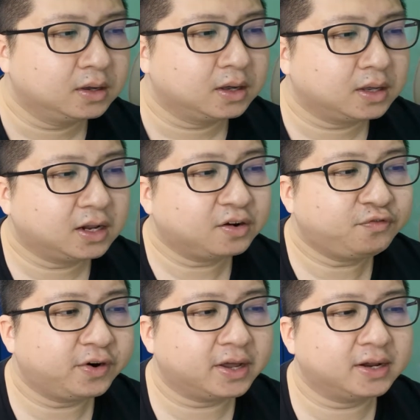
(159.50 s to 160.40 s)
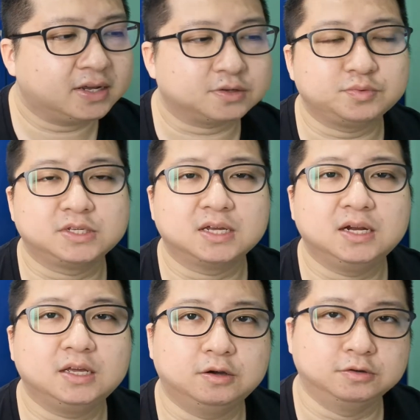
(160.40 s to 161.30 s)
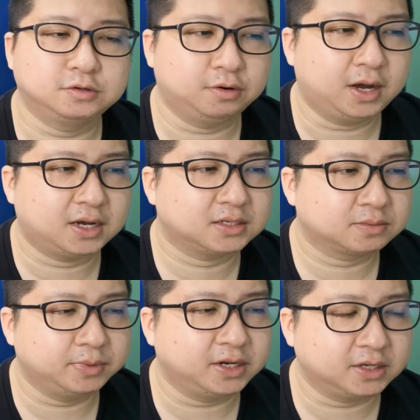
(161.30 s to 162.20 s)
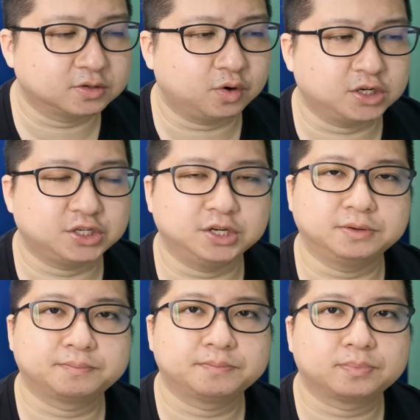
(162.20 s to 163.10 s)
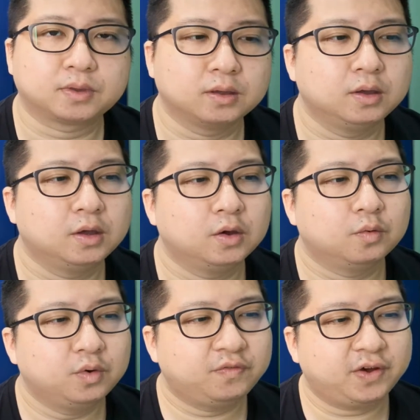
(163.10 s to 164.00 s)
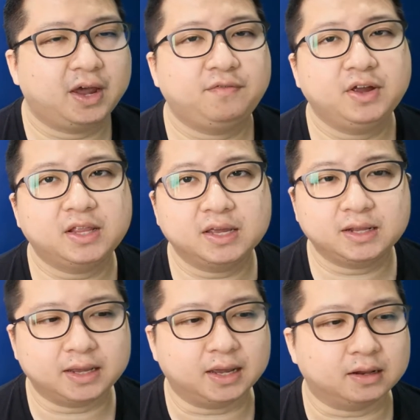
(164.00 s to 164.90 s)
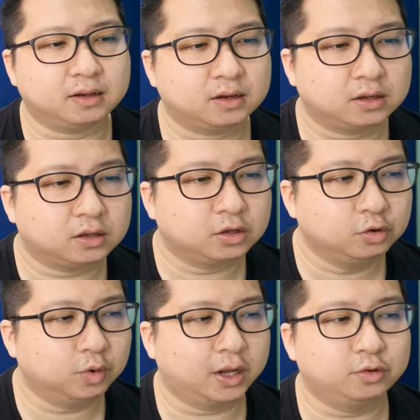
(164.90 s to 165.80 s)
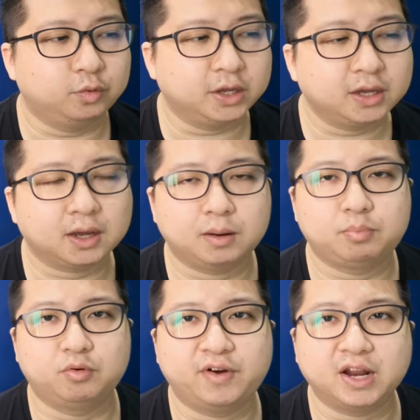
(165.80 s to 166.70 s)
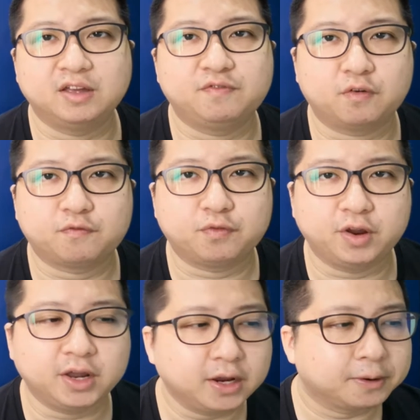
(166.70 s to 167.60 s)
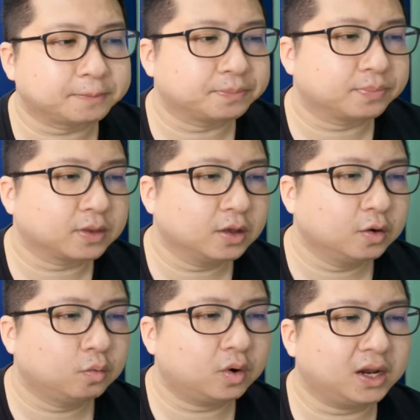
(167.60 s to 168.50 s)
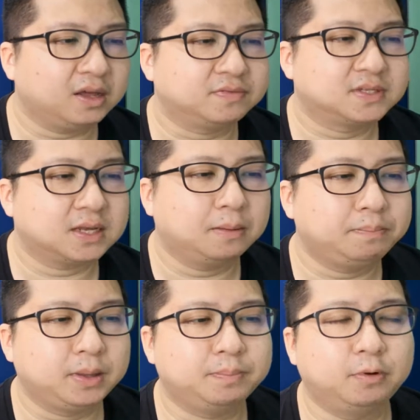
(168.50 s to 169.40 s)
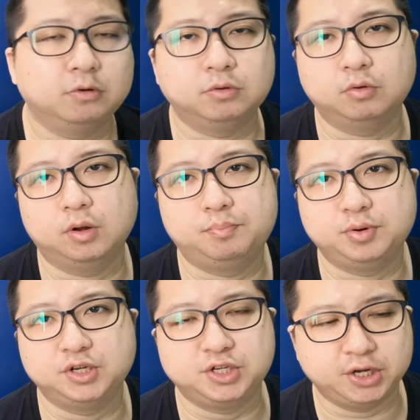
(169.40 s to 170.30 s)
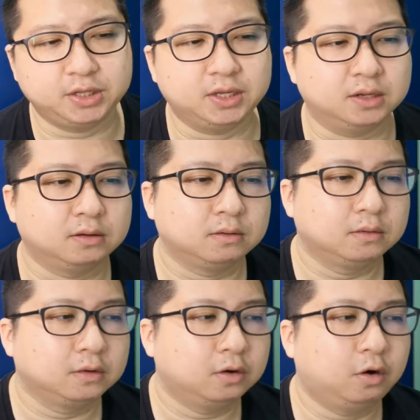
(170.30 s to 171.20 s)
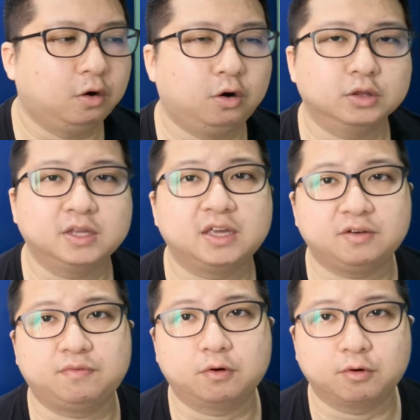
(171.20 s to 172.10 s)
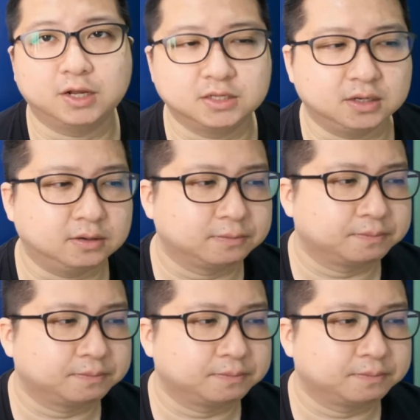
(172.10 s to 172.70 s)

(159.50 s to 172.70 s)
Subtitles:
Another friend has recently also asked me this question: with everything that you are doing and providing for free, what if some people don't appreciate it or take it for granted?